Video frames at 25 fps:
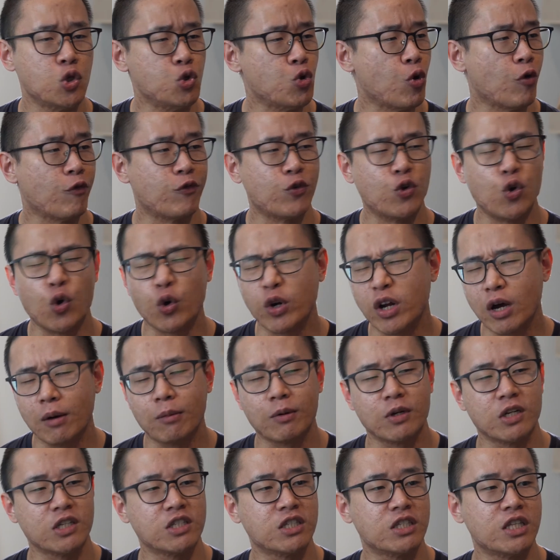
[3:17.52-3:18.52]
you have gone
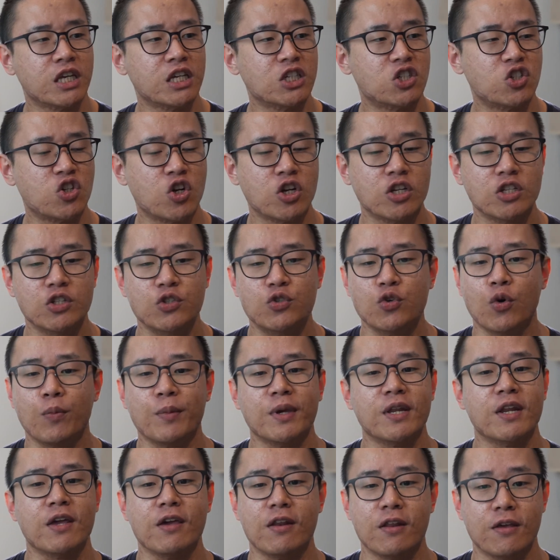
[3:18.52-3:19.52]
out on a stage
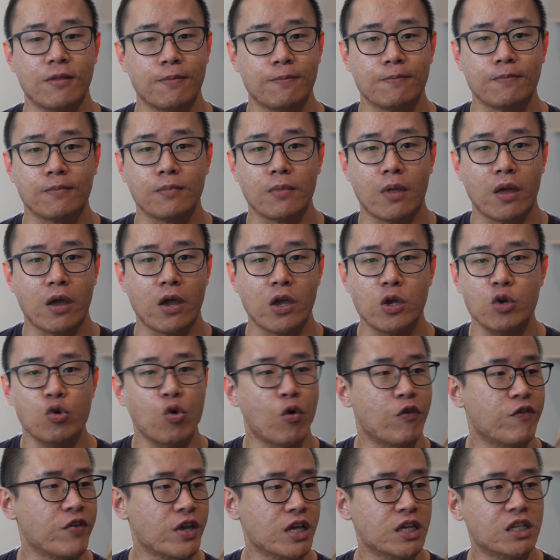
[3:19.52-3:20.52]
dominated,
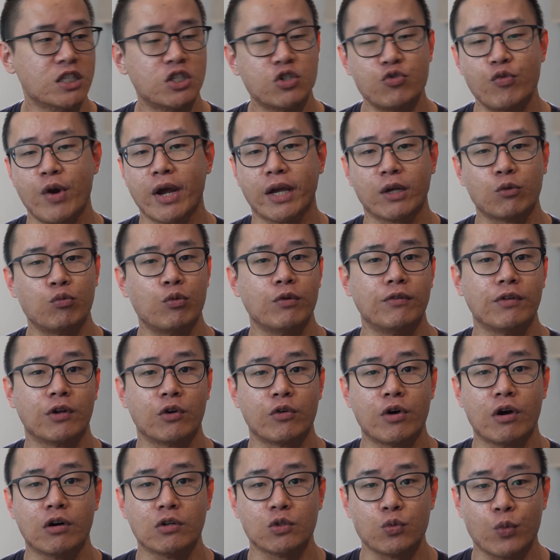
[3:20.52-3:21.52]
you have interacted with the
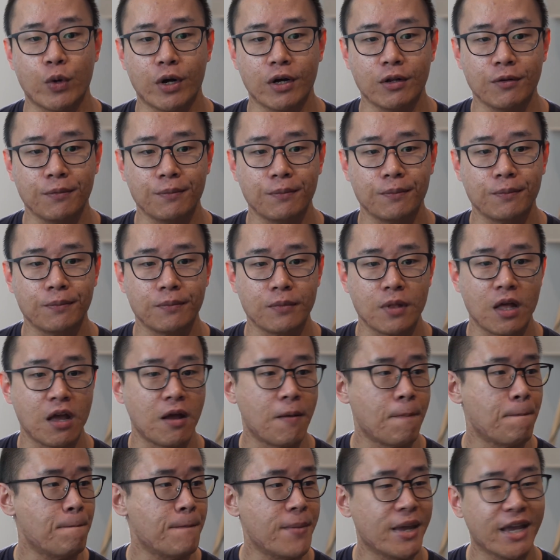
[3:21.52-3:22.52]
crowd well,
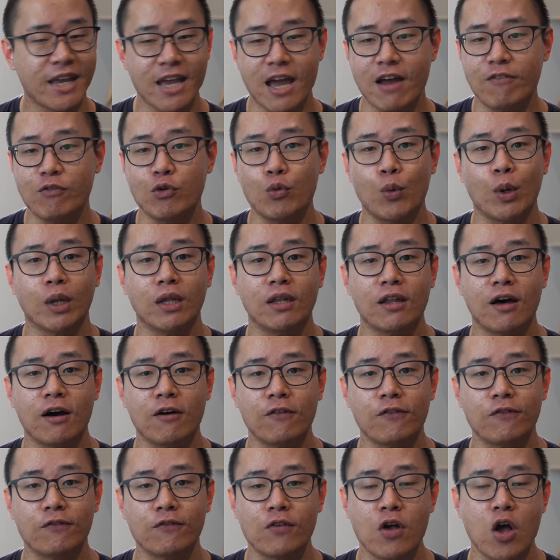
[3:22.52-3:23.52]
make everyone
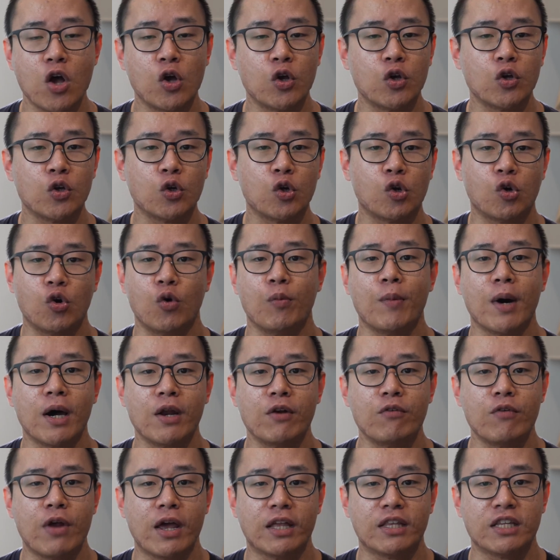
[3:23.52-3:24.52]
laugh,
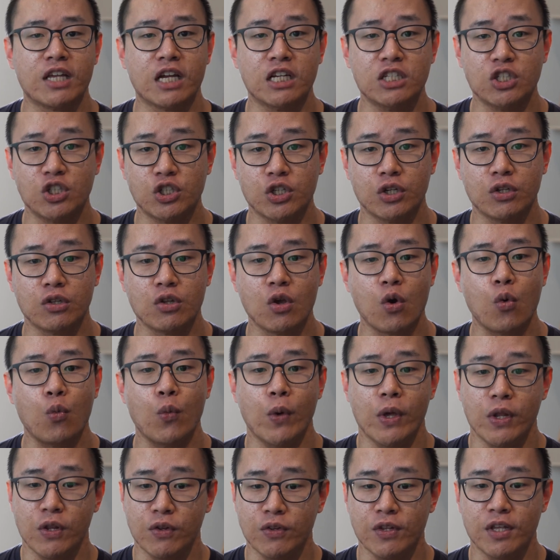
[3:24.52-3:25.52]
command attention
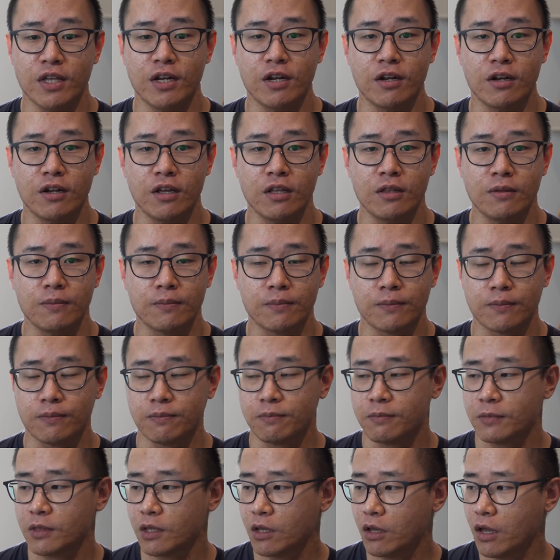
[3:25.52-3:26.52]
when you needed it,
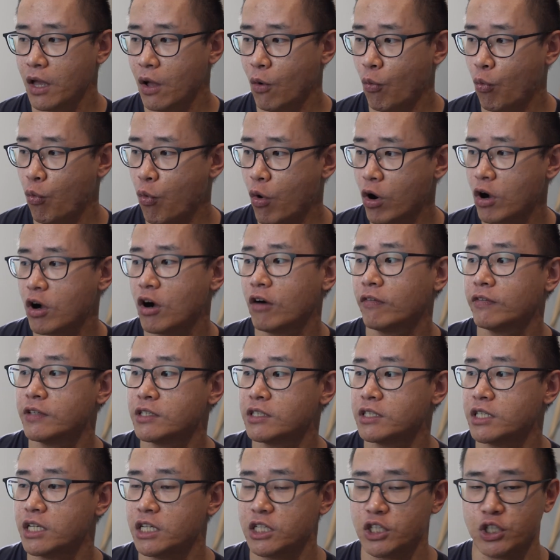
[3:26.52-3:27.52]
and walk off the
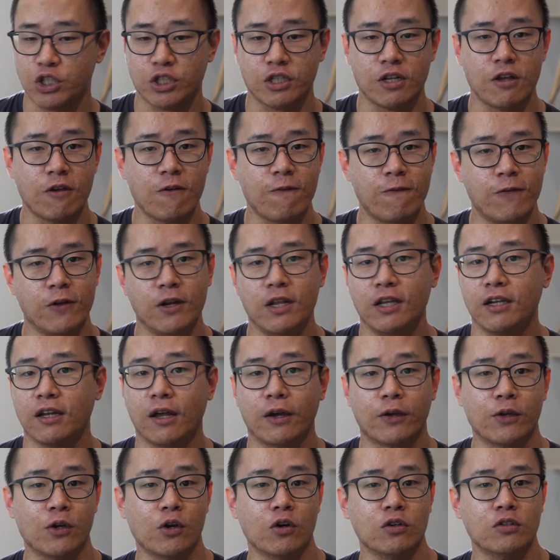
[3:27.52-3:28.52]
stage feeling
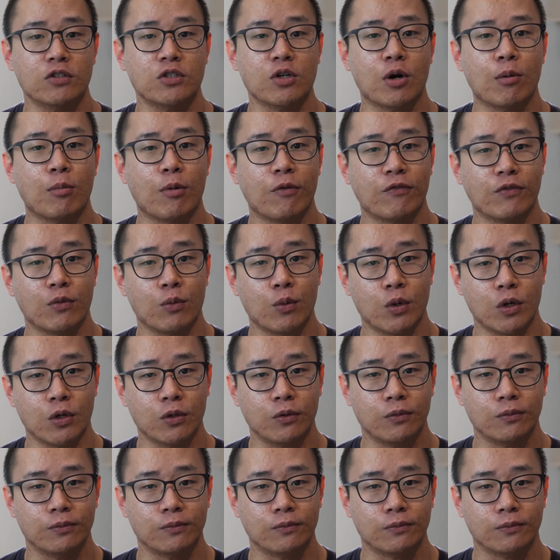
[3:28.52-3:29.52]
like you're on top of the
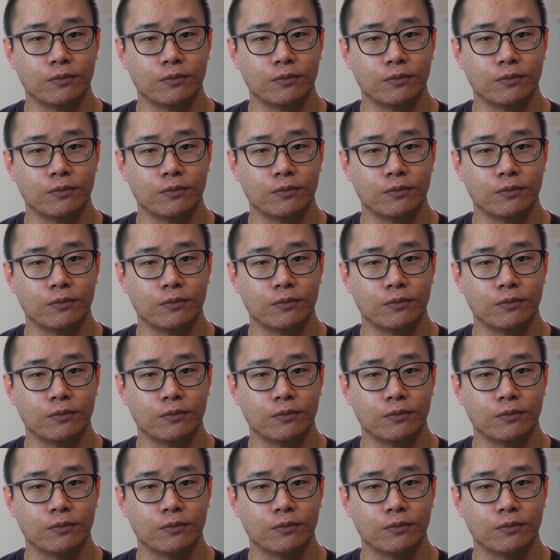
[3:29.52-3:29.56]
world.